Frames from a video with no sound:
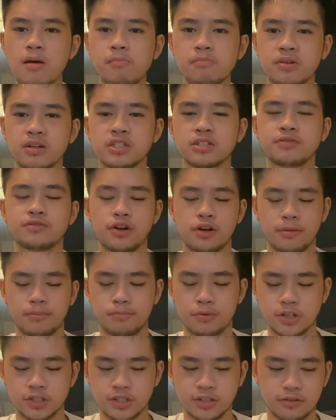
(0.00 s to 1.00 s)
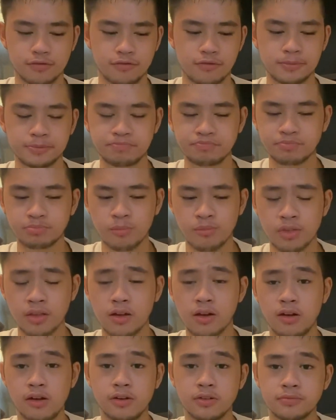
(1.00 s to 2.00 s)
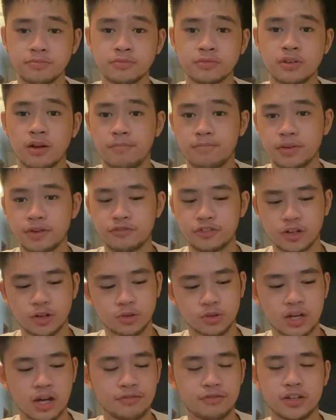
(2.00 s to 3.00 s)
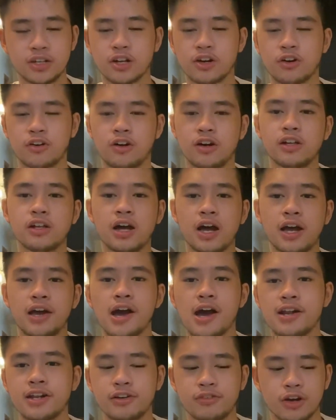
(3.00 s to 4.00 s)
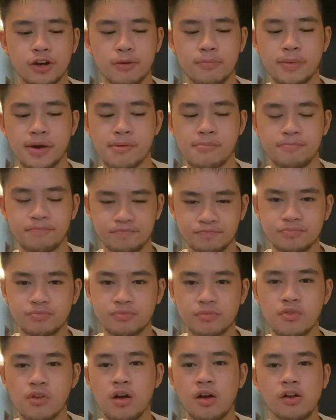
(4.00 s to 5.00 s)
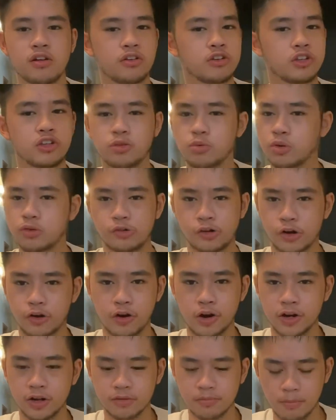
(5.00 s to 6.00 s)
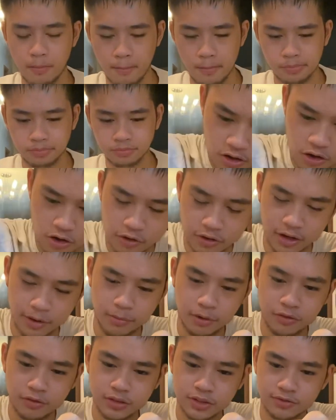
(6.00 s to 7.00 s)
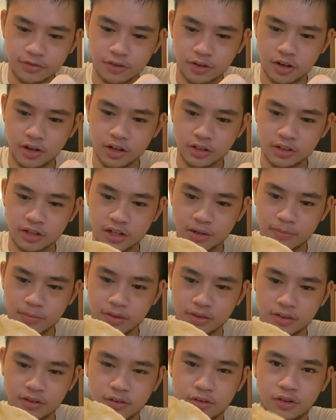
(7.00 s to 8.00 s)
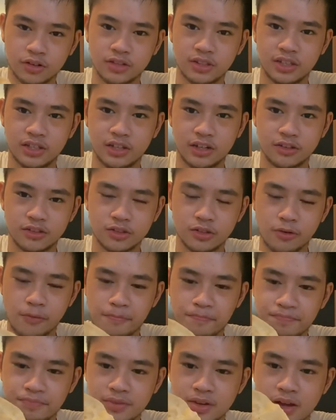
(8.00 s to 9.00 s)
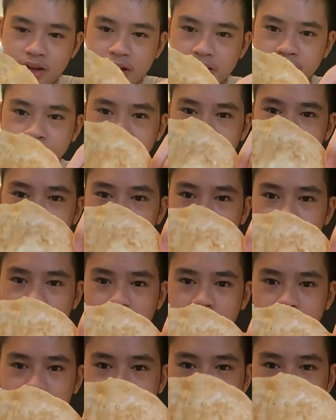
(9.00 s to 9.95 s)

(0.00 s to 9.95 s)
it's very impressive. If you go to Cafe de Coral, I highly recommend. You won't regret it. Oh, and I've almost forgotten about the roti here, so got a